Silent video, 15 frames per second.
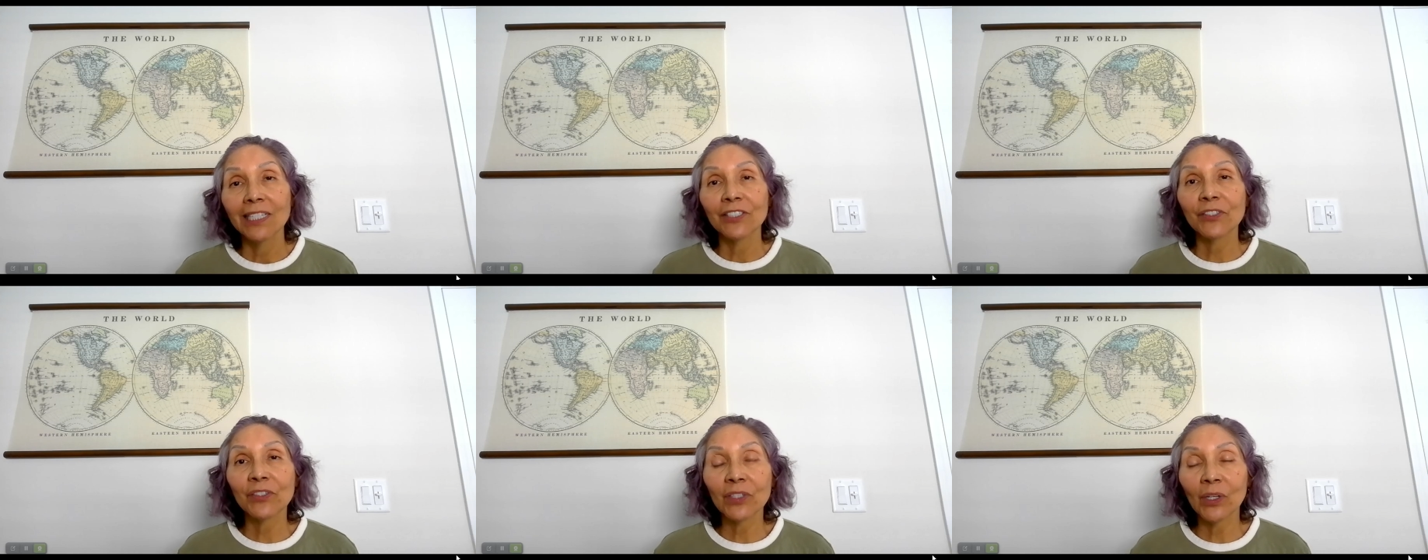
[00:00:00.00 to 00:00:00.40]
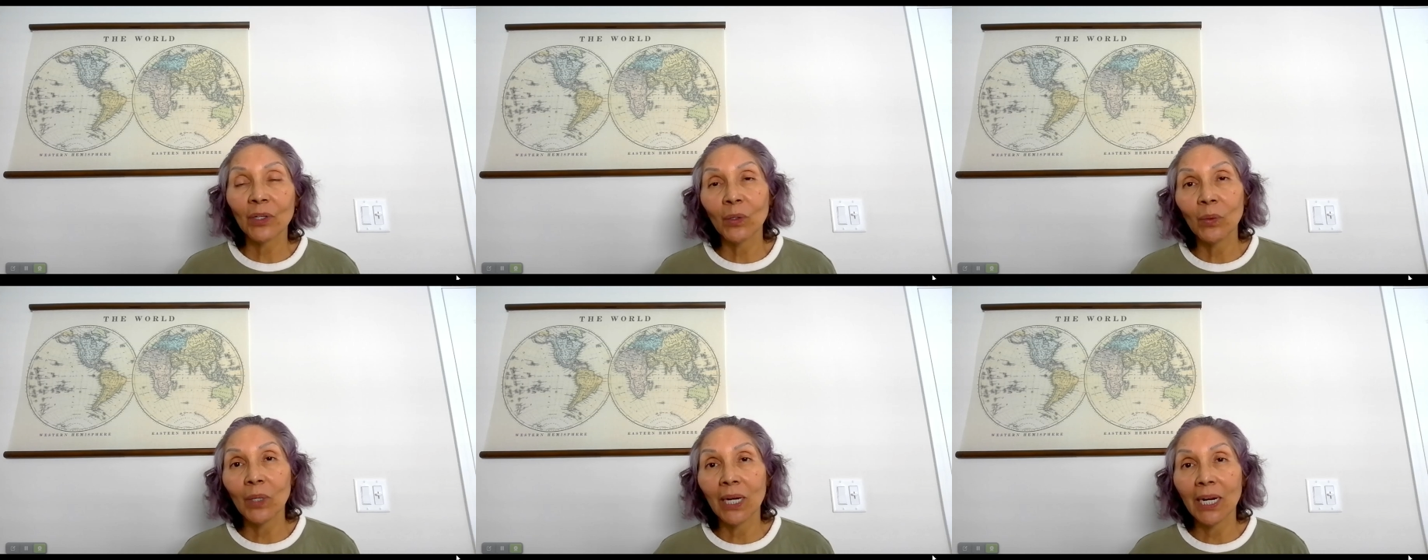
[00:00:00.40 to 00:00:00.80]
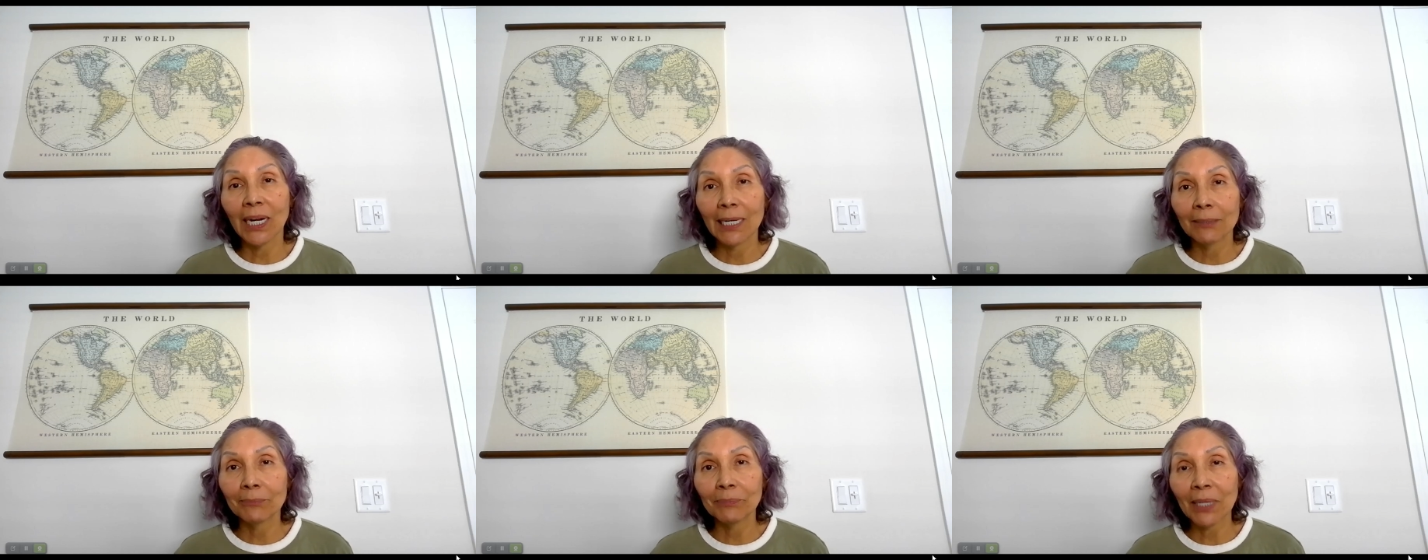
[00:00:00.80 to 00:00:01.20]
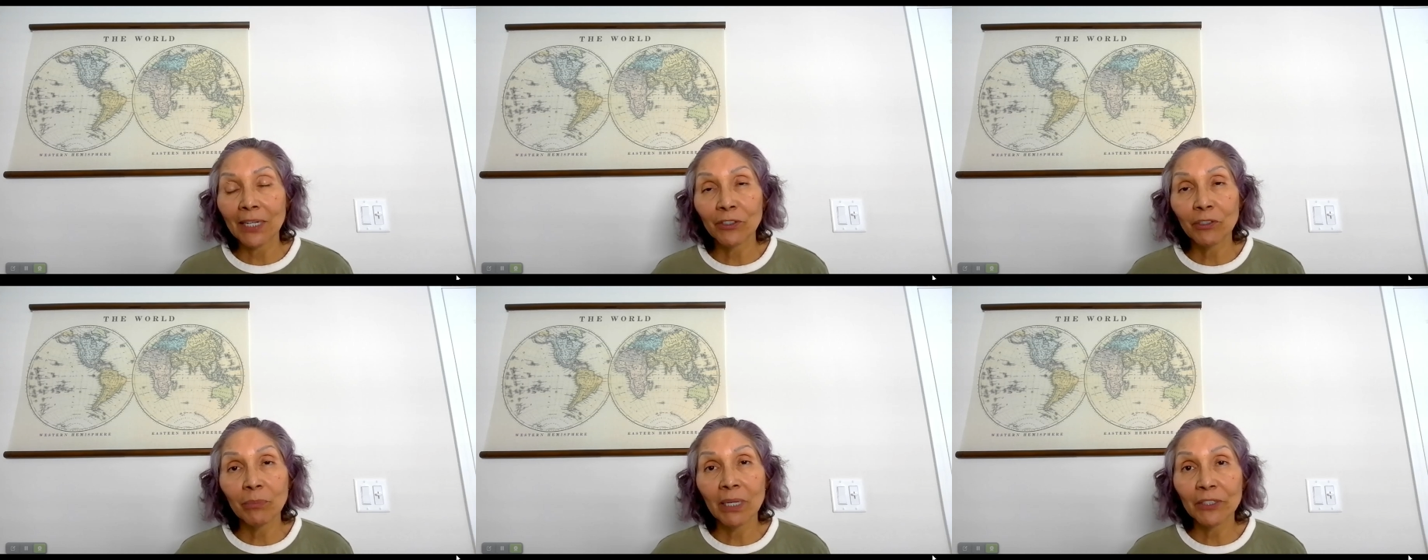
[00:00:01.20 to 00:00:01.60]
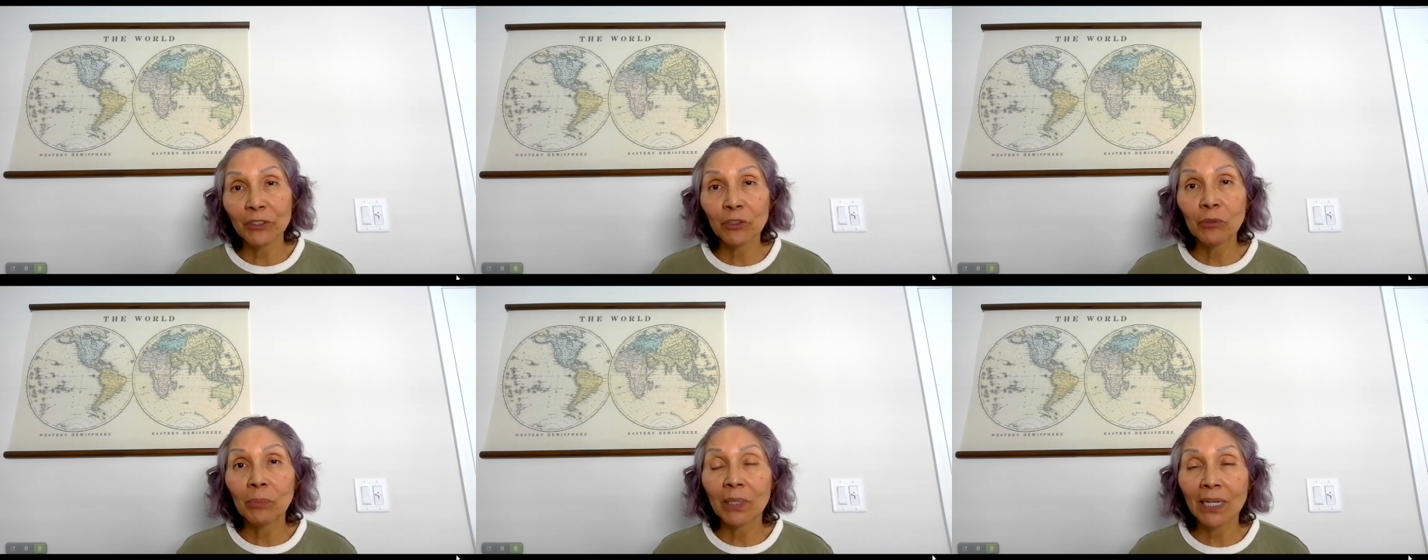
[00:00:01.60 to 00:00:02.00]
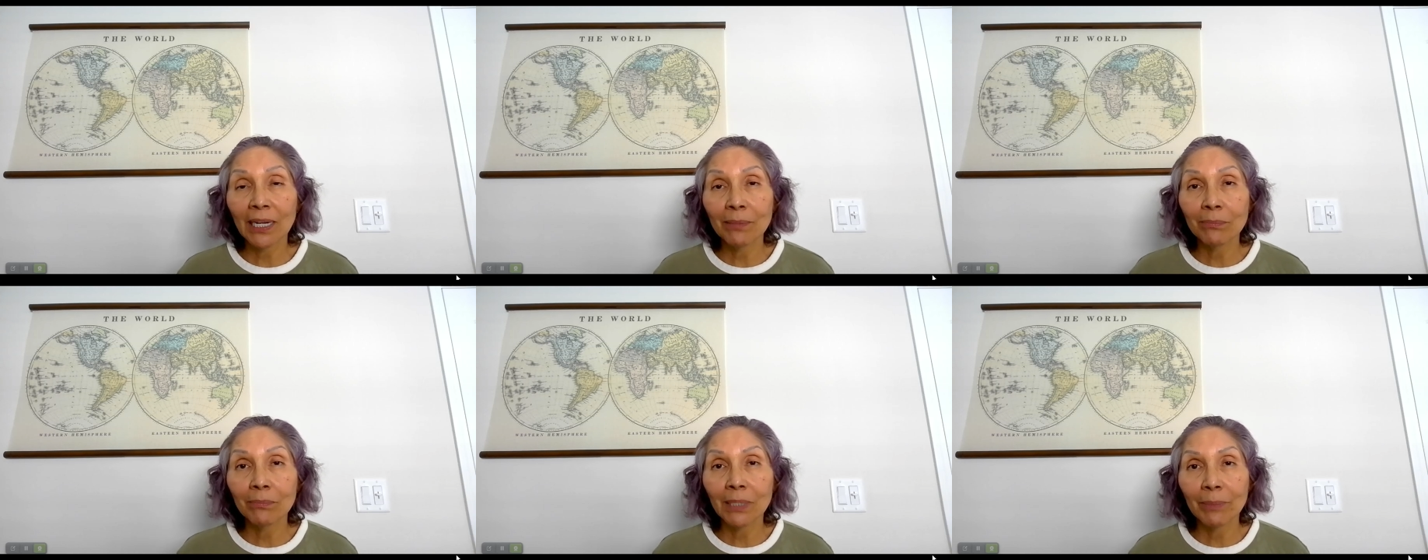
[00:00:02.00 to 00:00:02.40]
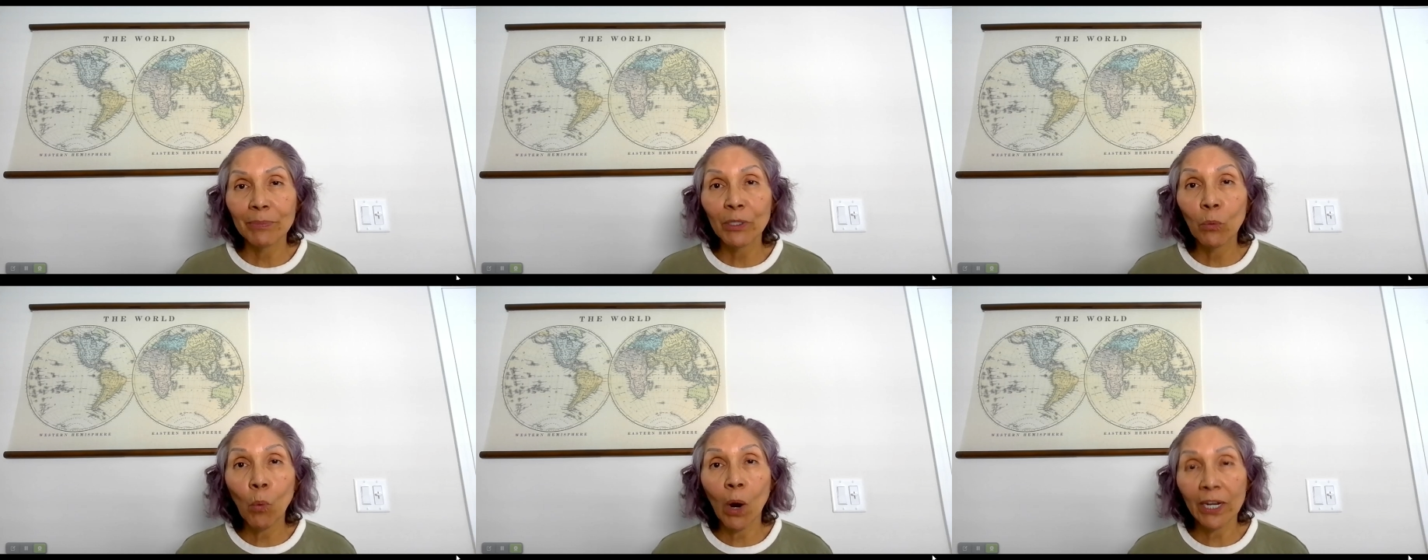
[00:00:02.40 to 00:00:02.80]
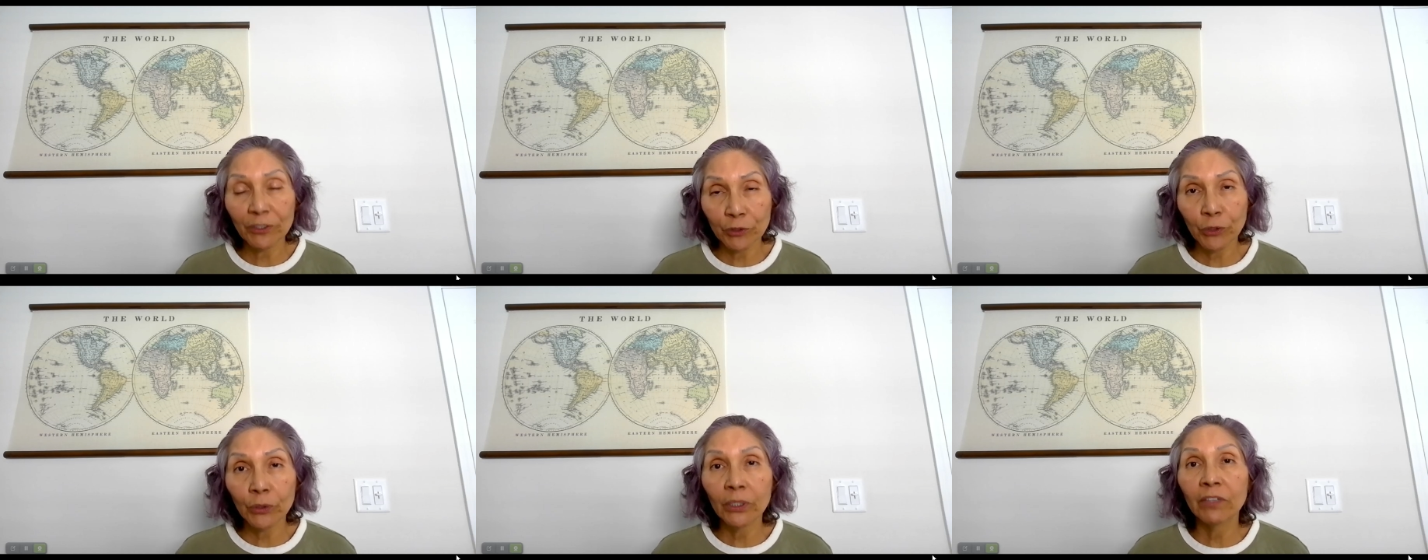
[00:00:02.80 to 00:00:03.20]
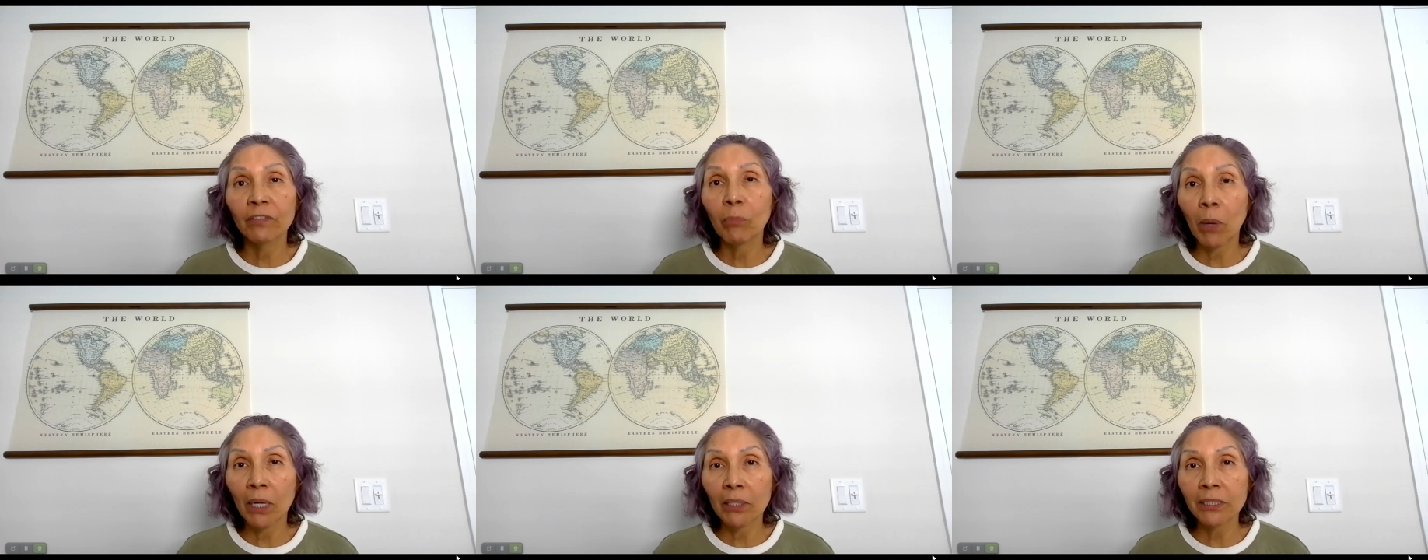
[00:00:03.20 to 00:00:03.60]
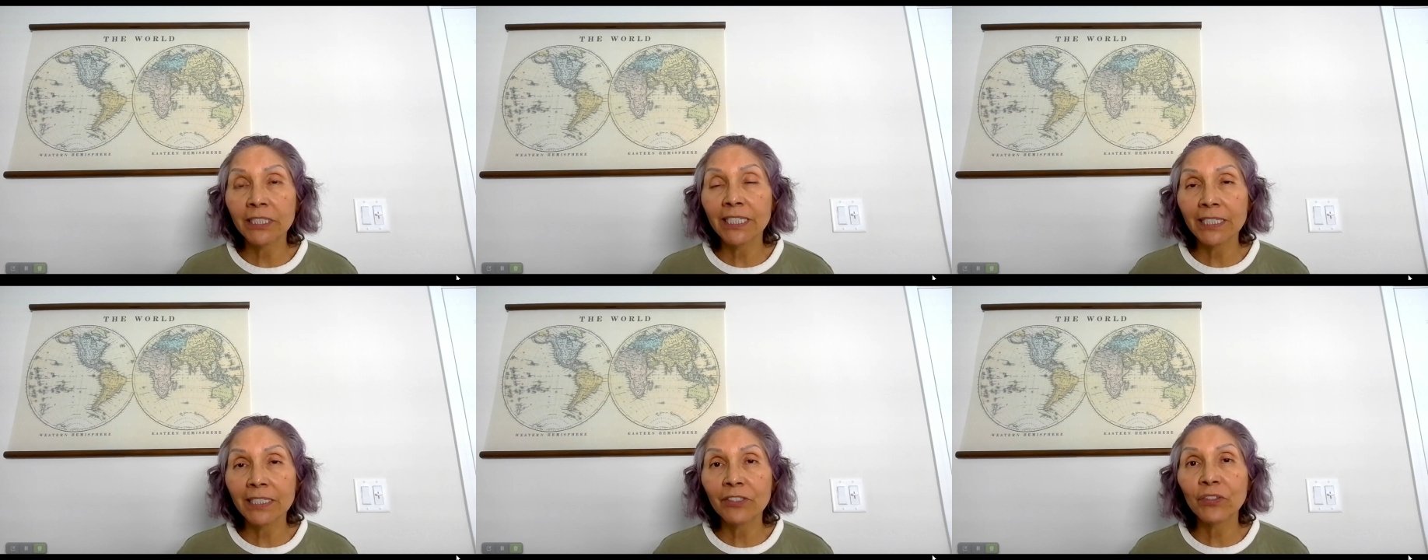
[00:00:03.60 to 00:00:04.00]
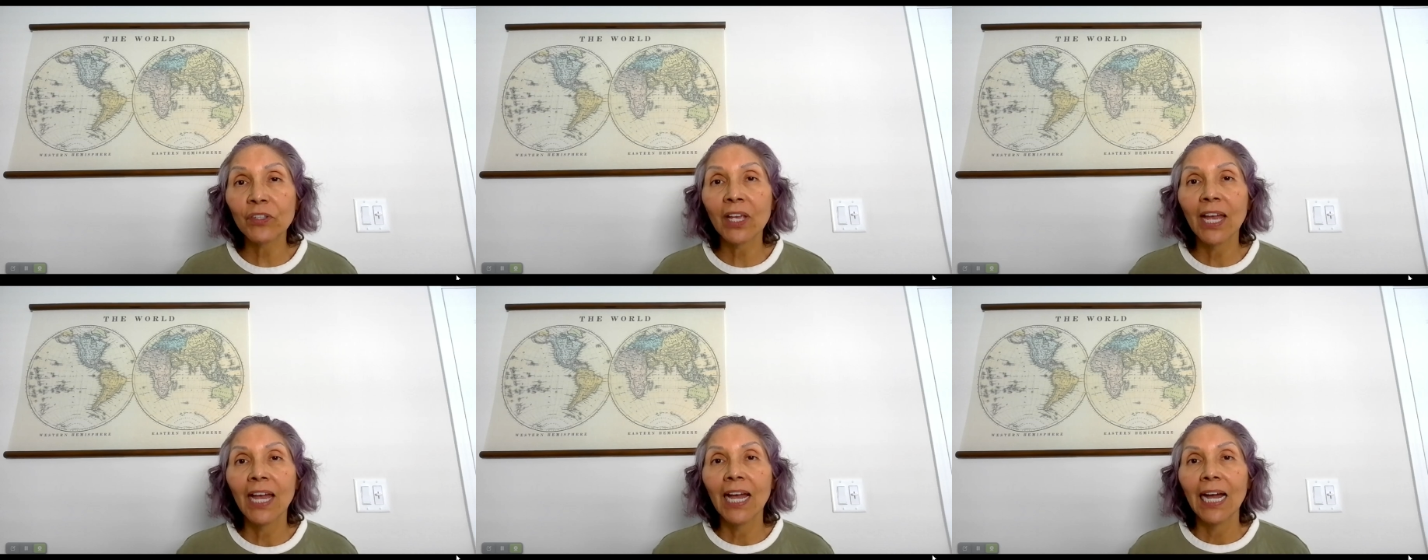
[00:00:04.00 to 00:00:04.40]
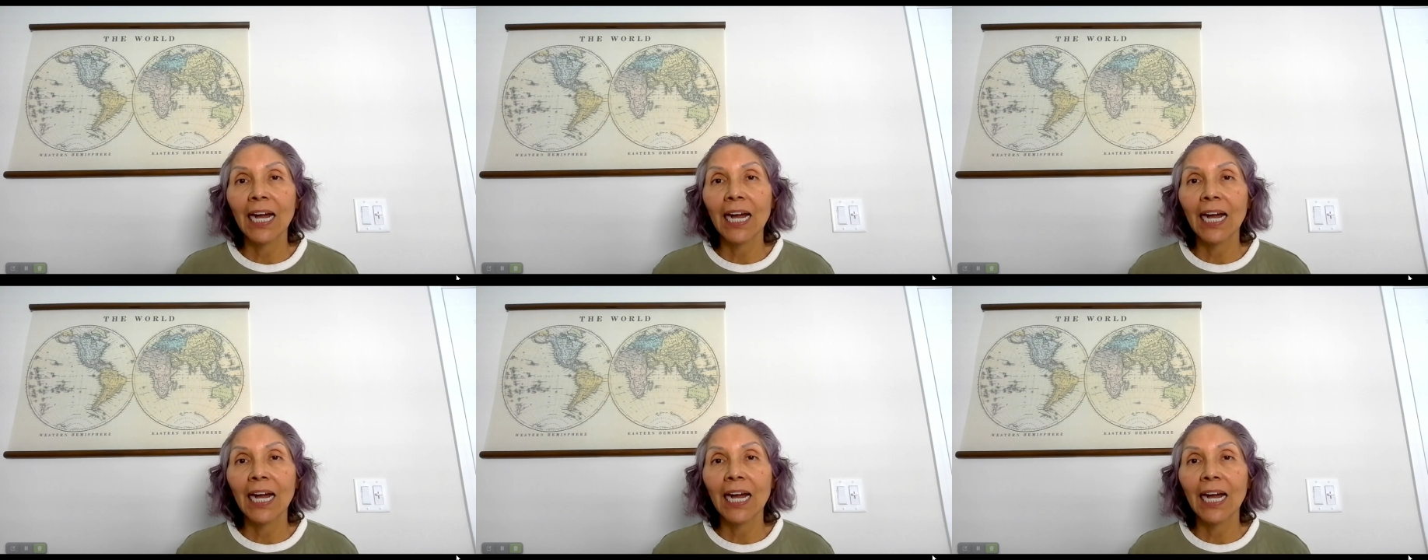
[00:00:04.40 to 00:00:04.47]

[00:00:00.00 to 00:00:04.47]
So I don't know about you, but I'm a big watcher of politics.